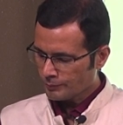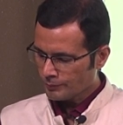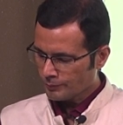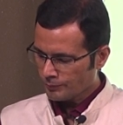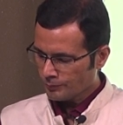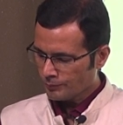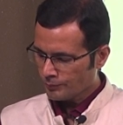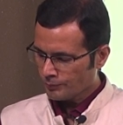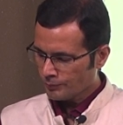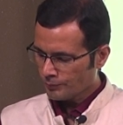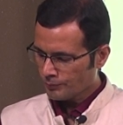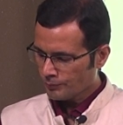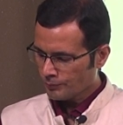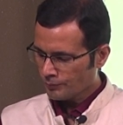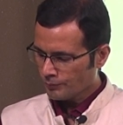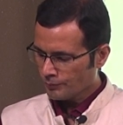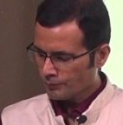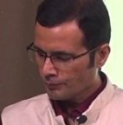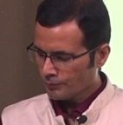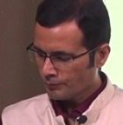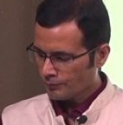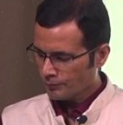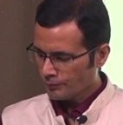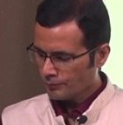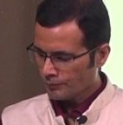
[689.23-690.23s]

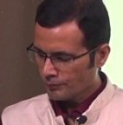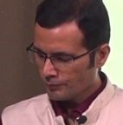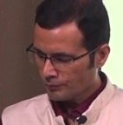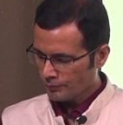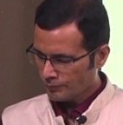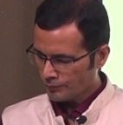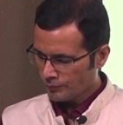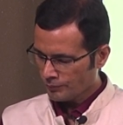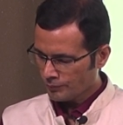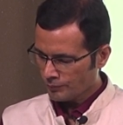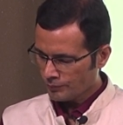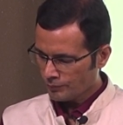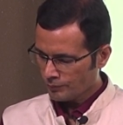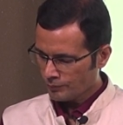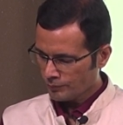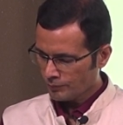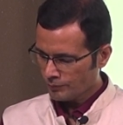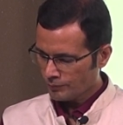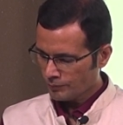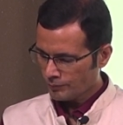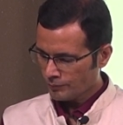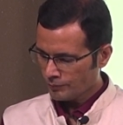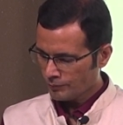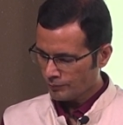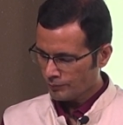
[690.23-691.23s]

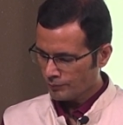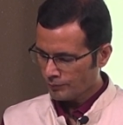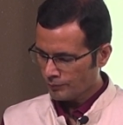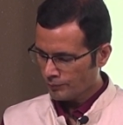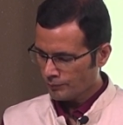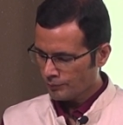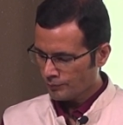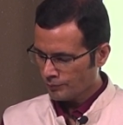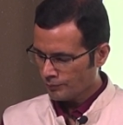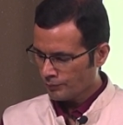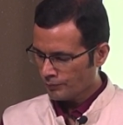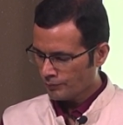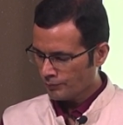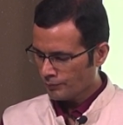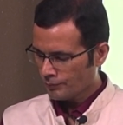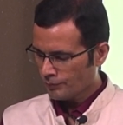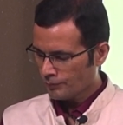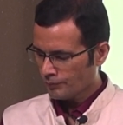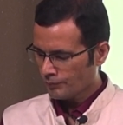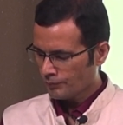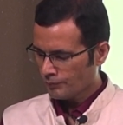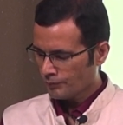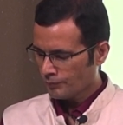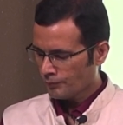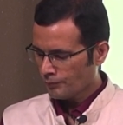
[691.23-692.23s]

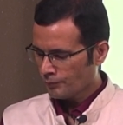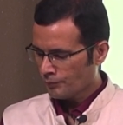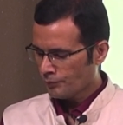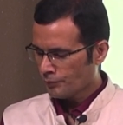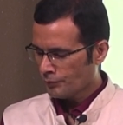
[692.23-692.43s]
Nobody speaks.